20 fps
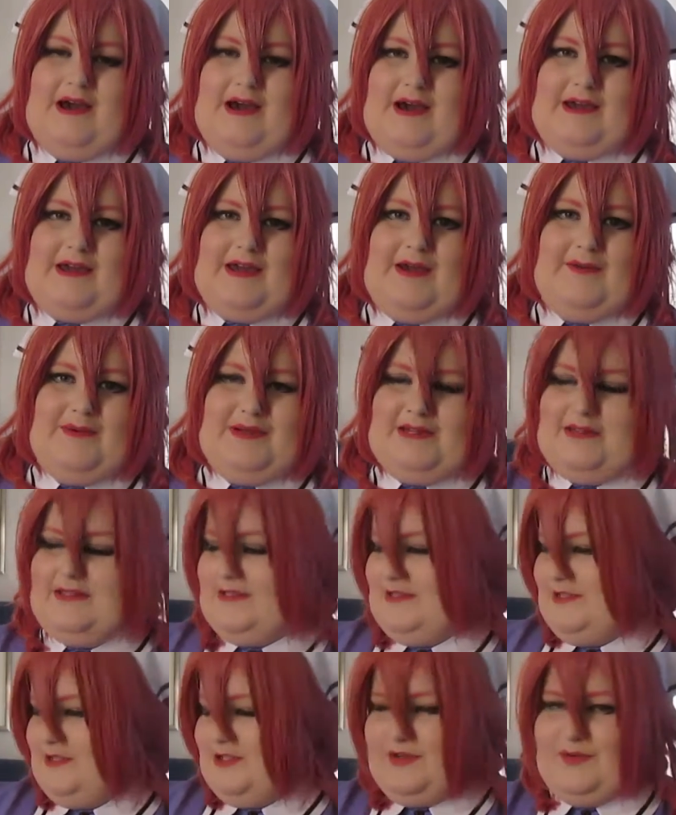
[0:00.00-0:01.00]
I can't wait to
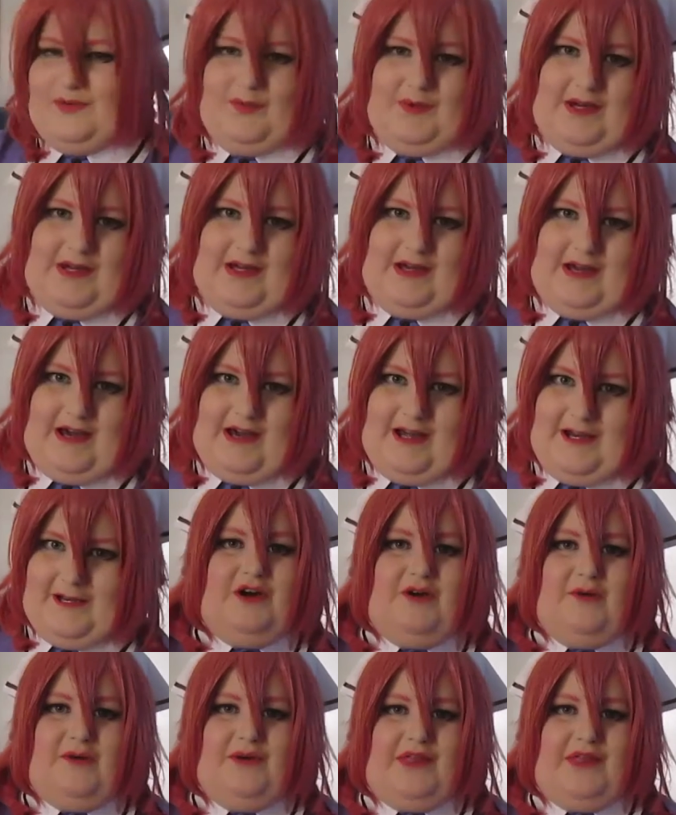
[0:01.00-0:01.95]
show what I got.